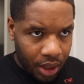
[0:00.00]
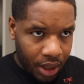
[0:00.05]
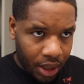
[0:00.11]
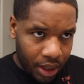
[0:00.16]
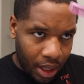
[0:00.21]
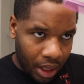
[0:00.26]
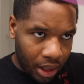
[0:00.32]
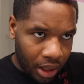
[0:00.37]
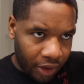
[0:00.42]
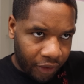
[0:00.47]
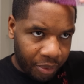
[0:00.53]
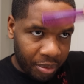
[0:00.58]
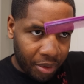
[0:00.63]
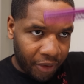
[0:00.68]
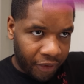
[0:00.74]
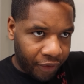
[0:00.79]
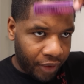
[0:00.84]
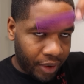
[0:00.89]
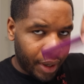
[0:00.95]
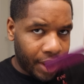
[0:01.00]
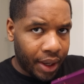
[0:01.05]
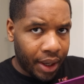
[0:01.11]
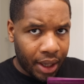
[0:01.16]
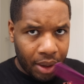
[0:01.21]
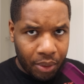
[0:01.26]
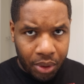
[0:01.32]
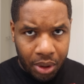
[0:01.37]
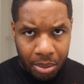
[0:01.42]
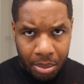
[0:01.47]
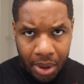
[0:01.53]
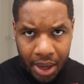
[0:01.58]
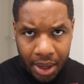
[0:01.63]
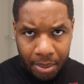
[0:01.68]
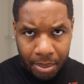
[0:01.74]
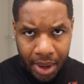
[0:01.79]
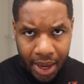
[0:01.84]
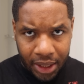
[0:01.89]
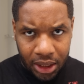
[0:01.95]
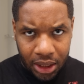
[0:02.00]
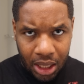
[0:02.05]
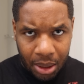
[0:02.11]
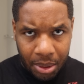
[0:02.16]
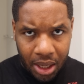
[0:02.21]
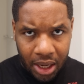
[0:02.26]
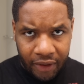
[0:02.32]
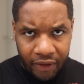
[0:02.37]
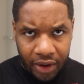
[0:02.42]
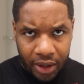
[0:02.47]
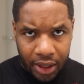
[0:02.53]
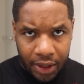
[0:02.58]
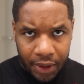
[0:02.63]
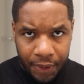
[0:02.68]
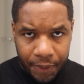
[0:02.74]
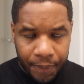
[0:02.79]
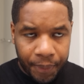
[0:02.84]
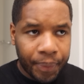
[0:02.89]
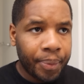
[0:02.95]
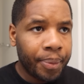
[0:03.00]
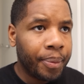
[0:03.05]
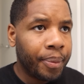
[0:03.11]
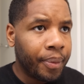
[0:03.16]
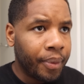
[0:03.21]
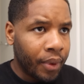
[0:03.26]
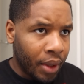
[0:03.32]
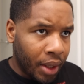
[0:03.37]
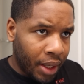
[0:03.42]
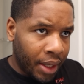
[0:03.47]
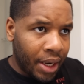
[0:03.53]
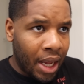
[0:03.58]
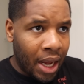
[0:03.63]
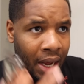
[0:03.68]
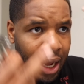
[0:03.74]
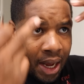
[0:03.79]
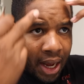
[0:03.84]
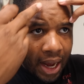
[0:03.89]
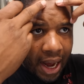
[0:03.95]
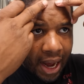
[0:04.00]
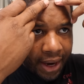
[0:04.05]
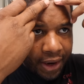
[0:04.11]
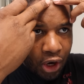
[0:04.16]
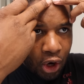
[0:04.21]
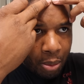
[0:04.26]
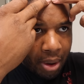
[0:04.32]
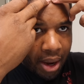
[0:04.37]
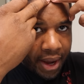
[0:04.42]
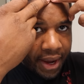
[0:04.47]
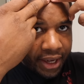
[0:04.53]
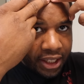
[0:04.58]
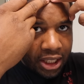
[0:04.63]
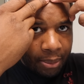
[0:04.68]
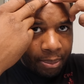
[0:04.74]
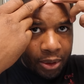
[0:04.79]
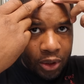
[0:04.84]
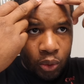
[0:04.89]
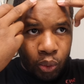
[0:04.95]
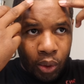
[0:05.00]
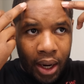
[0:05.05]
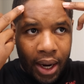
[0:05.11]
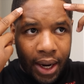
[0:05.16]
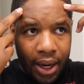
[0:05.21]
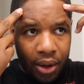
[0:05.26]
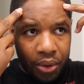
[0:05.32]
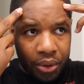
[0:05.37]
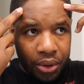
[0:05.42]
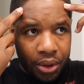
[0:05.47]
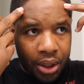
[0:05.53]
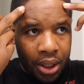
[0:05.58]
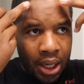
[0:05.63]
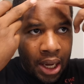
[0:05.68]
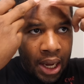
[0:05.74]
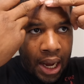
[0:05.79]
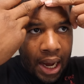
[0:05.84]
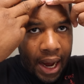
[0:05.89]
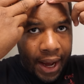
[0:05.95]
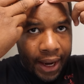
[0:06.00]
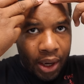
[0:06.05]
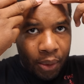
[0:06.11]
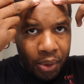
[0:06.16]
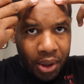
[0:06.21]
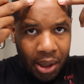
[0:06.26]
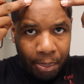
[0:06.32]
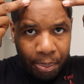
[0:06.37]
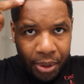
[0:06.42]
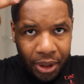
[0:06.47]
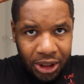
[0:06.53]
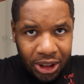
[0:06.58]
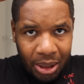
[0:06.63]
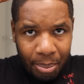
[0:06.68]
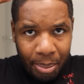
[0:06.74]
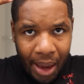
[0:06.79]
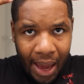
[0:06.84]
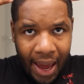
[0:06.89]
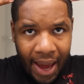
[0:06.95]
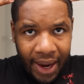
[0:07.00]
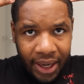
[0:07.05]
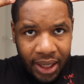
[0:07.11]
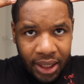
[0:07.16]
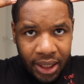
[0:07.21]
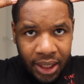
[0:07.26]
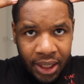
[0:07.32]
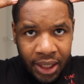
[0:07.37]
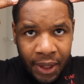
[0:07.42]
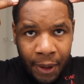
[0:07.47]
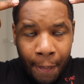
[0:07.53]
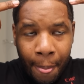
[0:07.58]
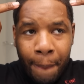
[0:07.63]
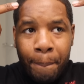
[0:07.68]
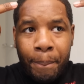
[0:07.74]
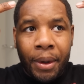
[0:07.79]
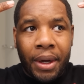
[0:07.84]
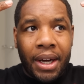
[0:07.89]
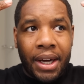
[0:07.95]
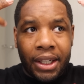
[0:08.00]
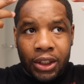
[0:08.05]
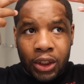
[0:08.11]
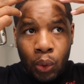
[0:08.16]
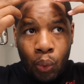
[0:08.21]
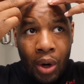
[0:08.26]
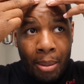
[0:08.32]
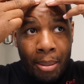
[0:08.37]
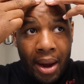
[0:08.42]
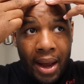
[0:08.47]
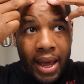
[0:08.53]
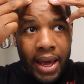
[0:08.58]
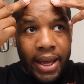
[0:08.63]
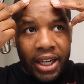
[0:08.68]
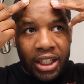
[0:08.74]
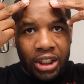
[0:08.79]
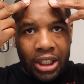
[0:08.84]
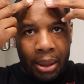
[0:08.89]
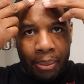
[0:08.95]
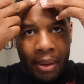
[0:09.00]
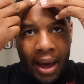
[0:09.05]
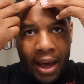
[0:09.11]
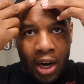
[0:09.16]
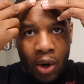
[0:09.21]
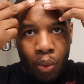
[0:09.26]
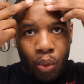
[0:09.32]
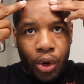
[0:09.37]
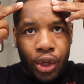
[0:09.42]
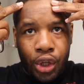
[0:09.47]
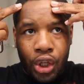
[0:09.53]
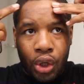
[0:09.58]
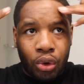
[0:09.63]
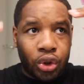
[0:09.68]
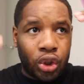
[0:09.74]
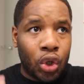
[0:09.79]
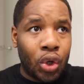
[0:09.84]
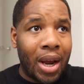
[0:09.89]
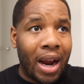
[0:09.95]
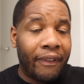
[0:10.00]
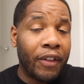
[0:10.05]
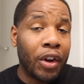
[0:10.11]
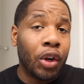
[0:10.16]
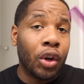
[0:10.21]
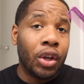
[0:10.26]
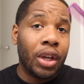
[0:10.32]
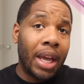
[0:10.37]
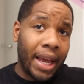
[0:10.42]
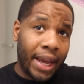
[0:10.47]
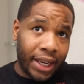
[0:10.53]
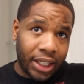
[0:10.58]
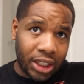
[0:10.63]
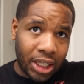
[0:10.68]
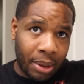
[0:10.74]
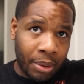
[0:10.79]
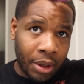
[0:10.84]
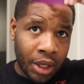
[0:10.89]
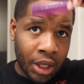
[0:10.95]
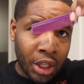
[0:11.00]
Now look from the front. I want to match it up evenly. Now, I know my edge up is round. I don't want to push it back because the way my head is shaped, I don't want to use. So you have to know your edge up.